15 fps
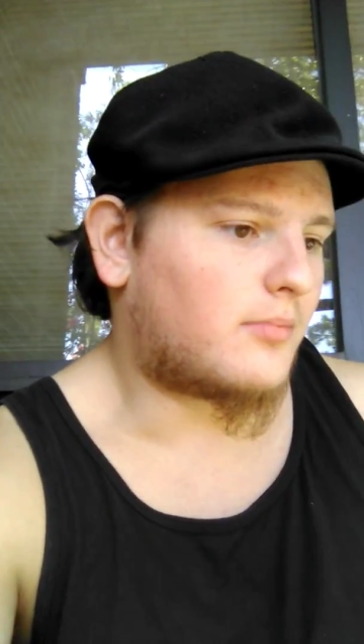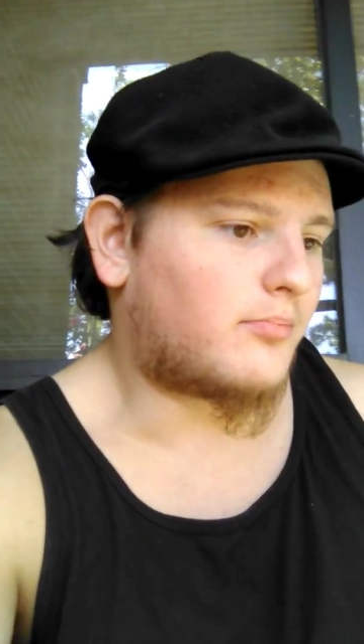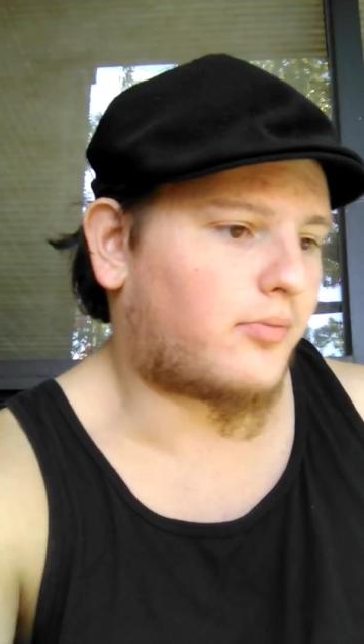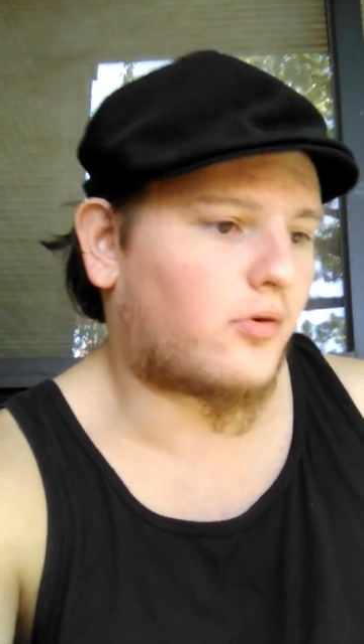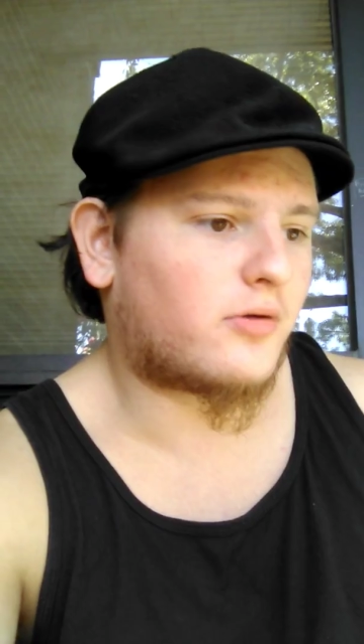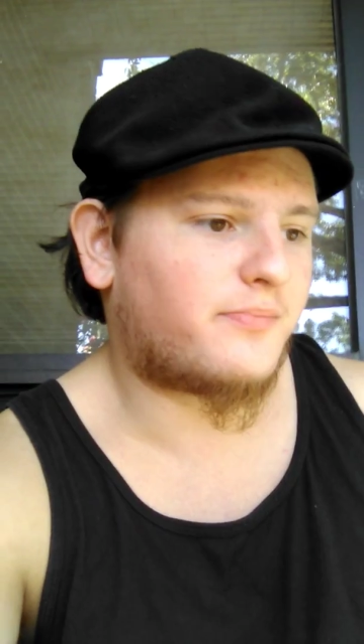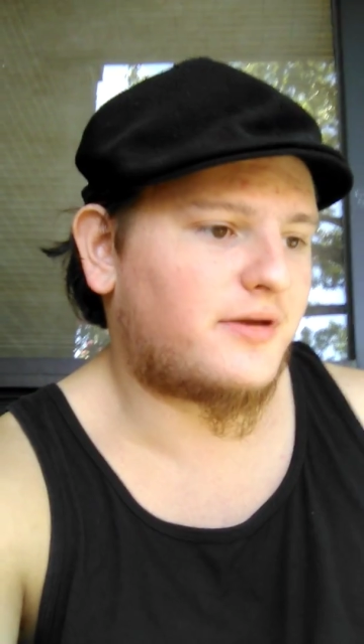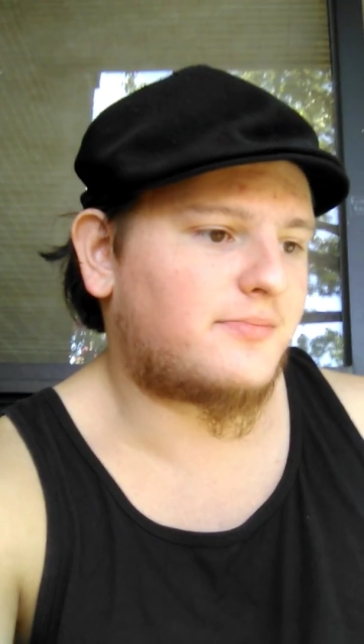
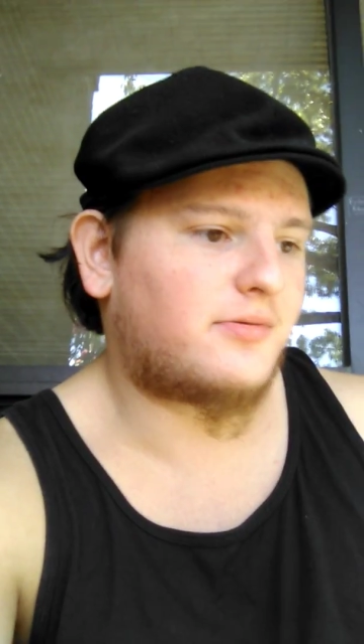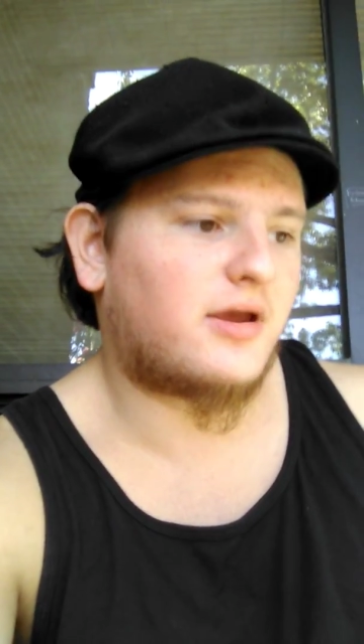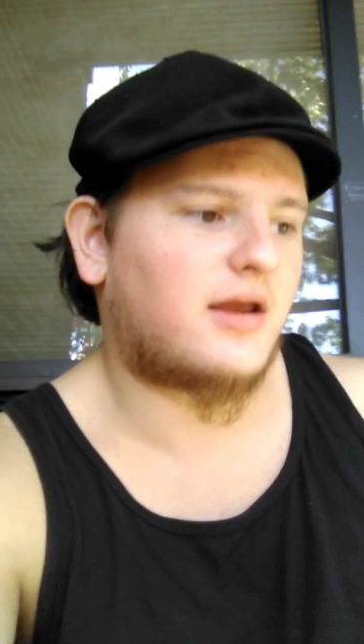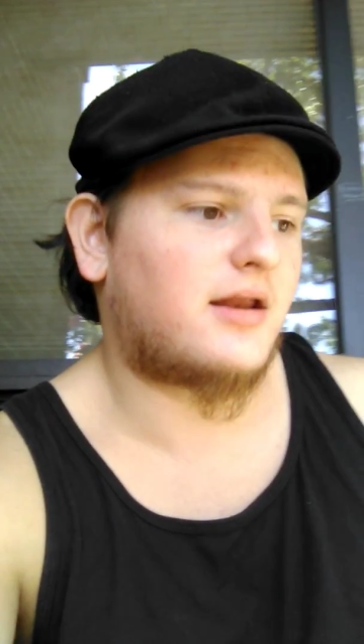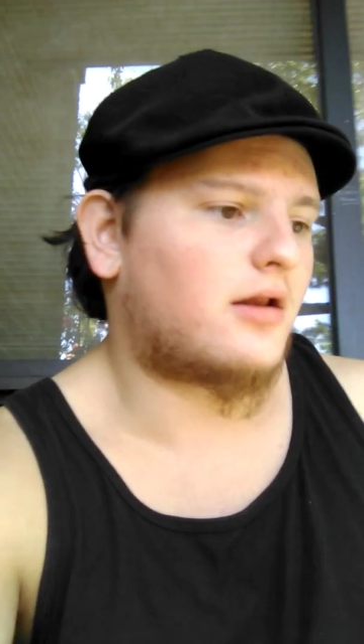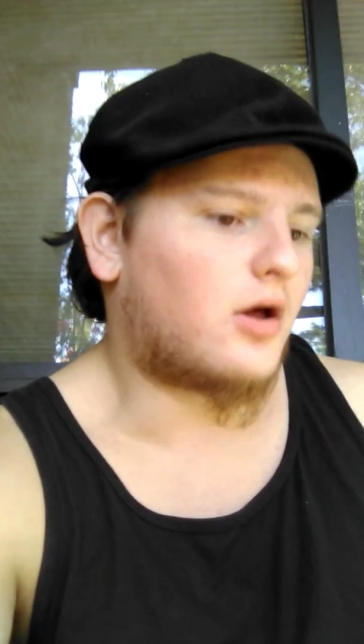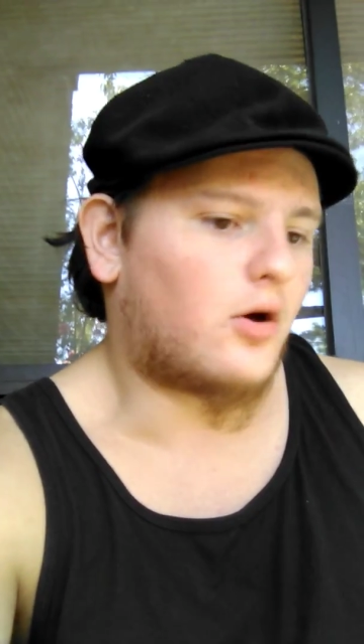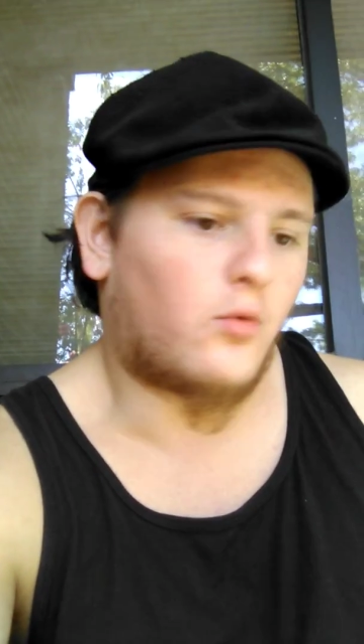Poor people
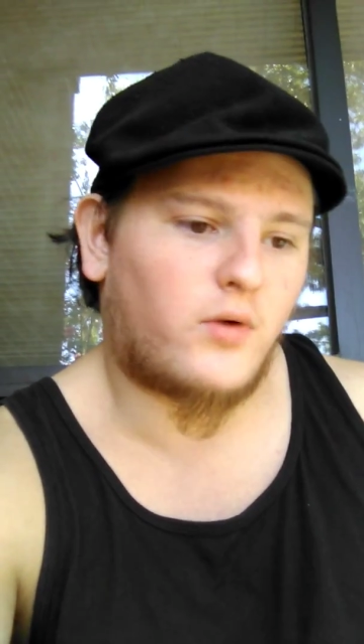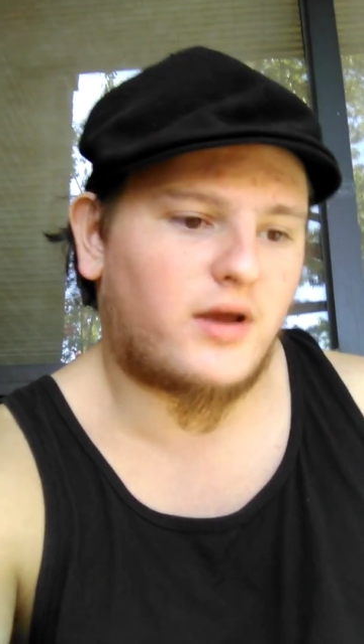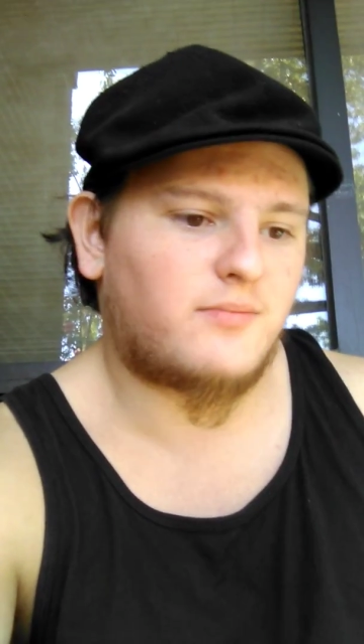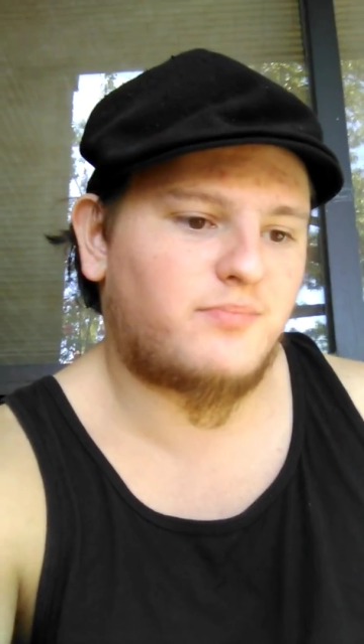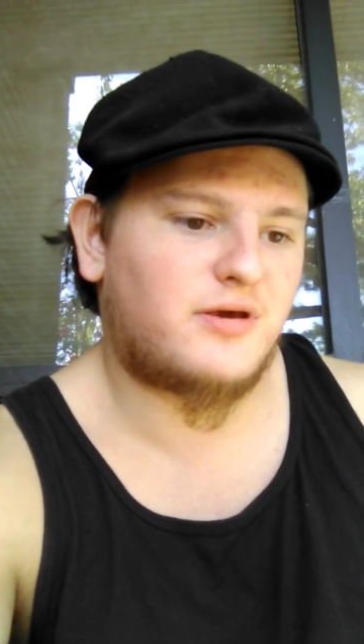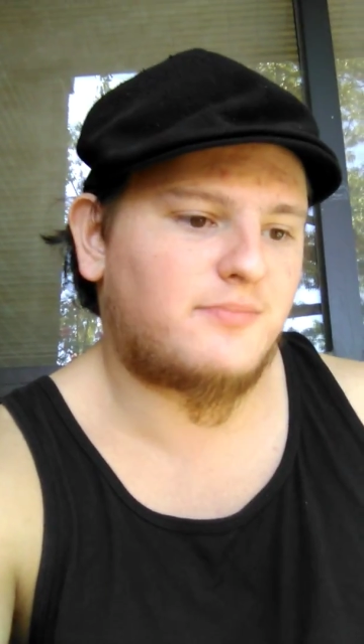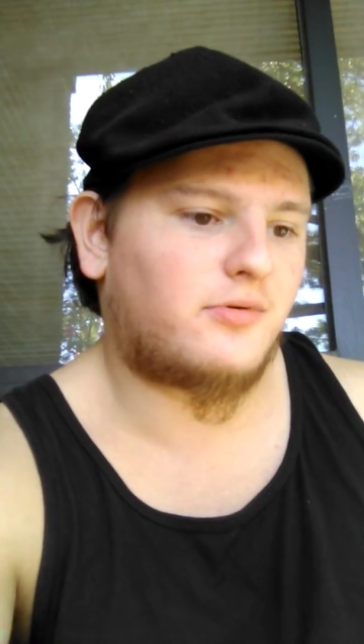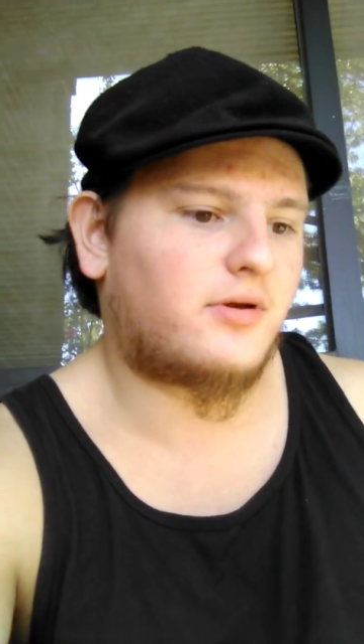get it.
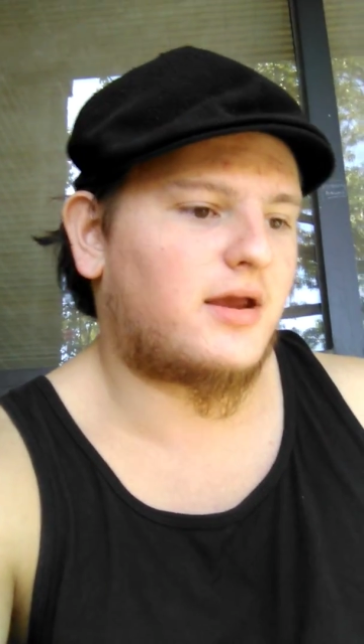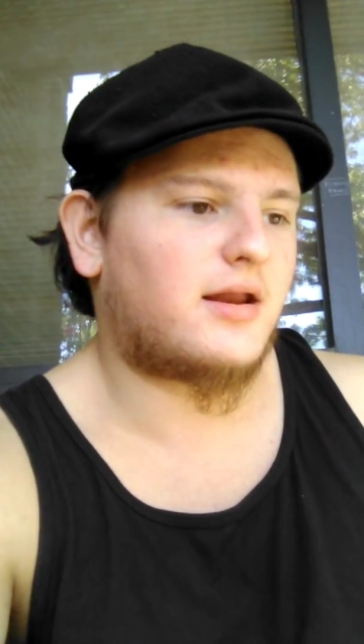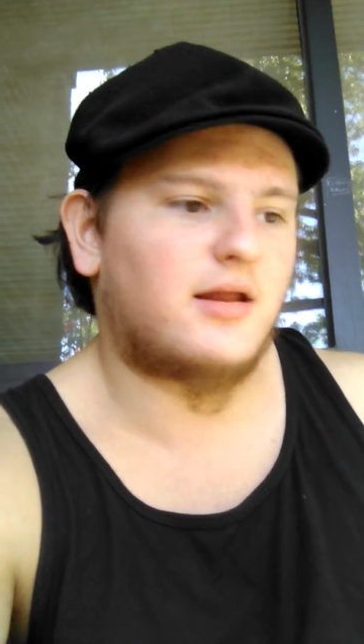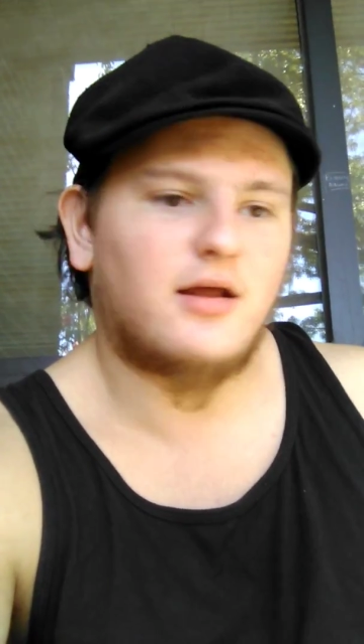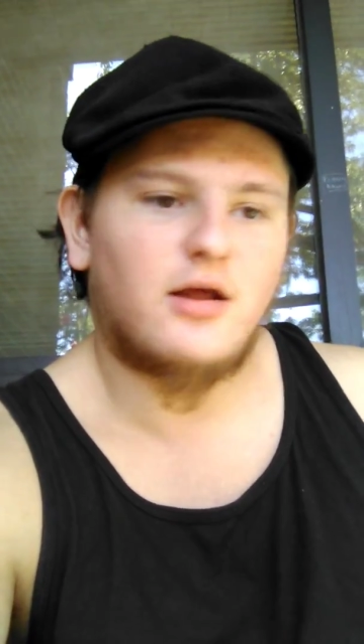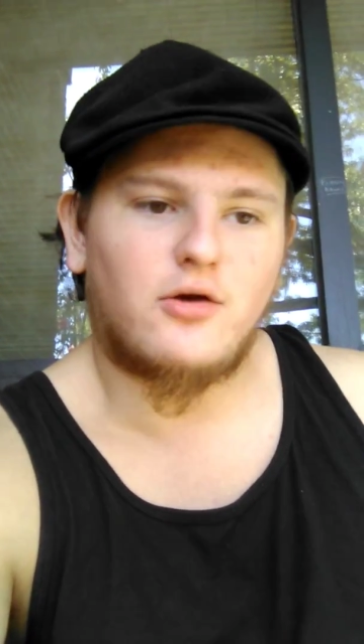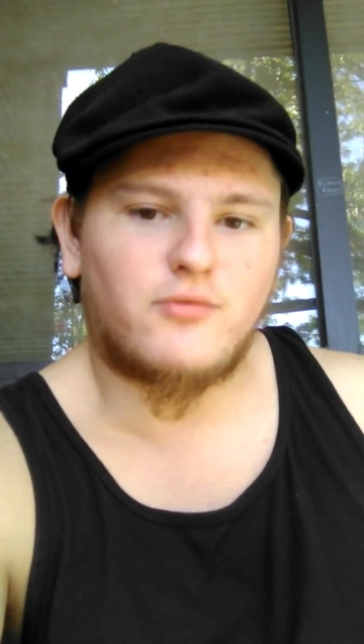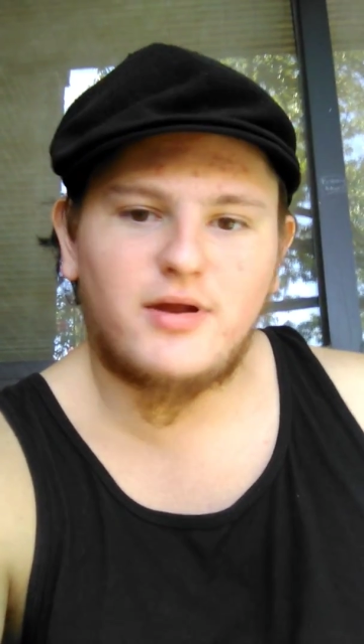White people get
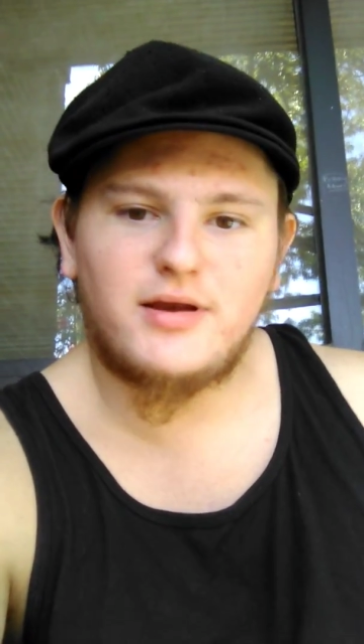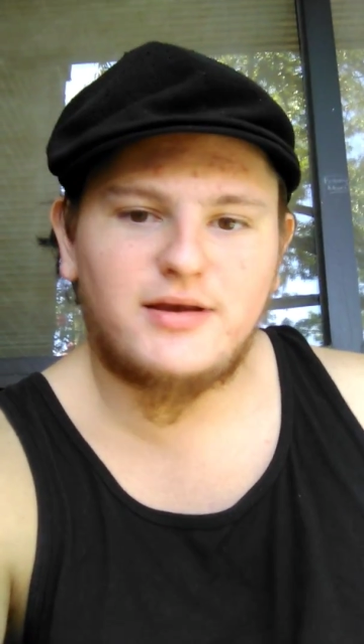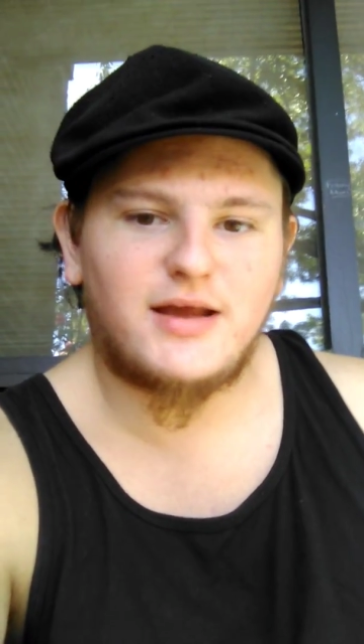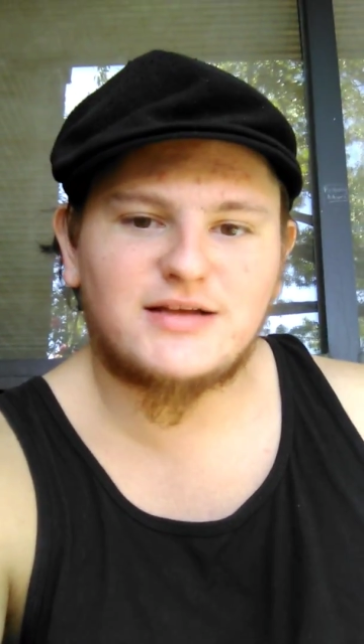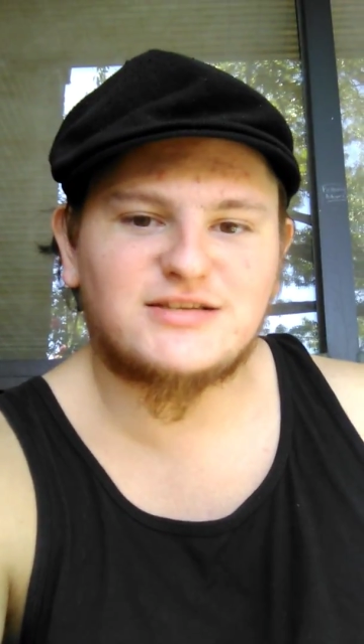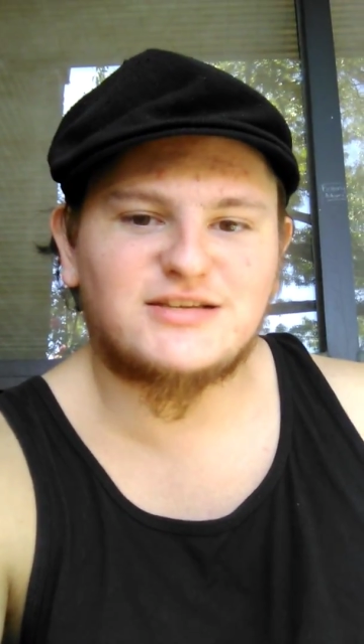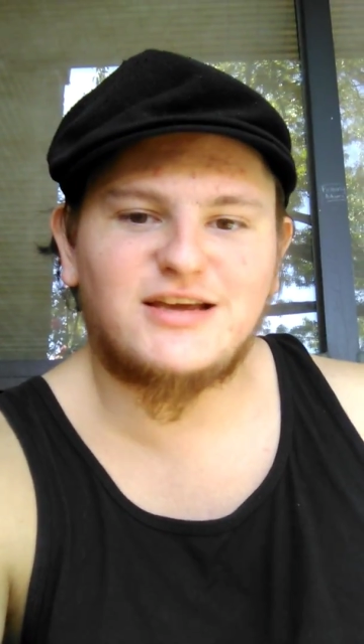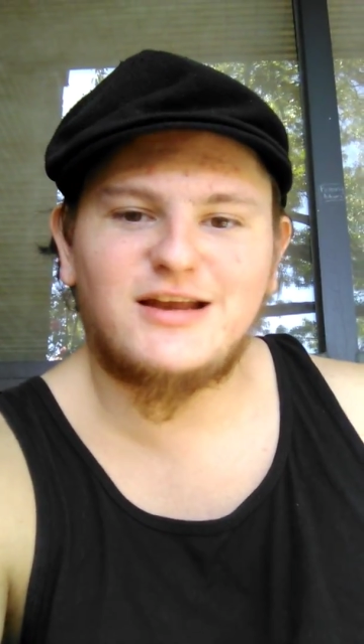it.
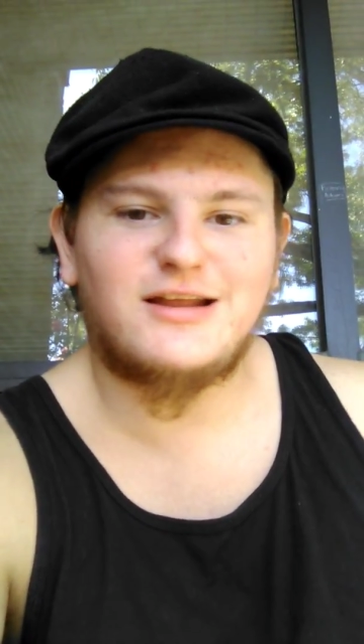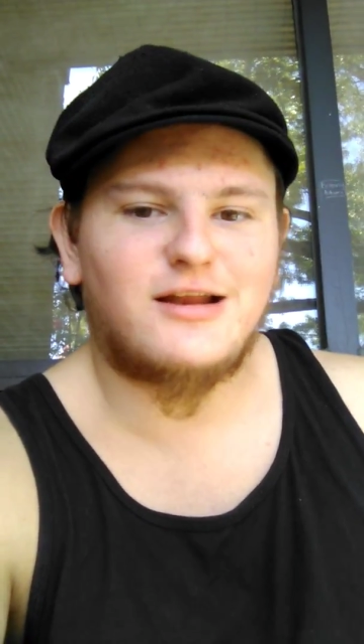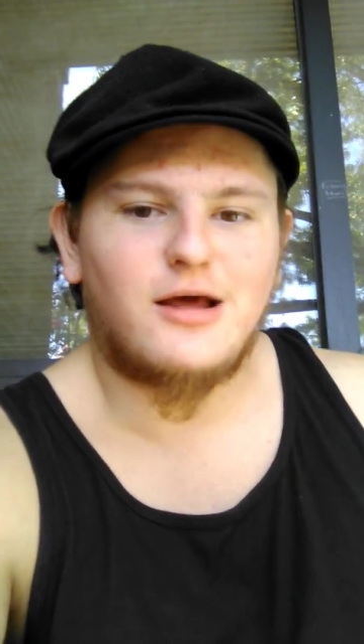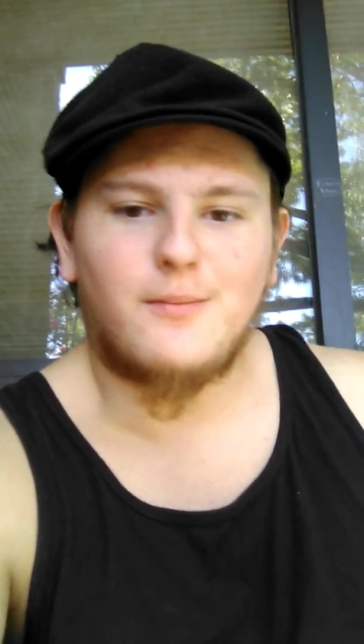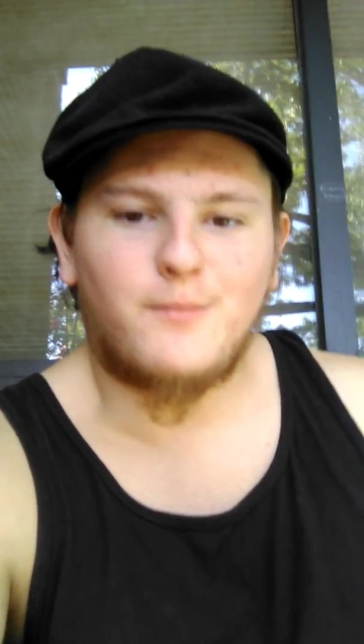Rednecks get it.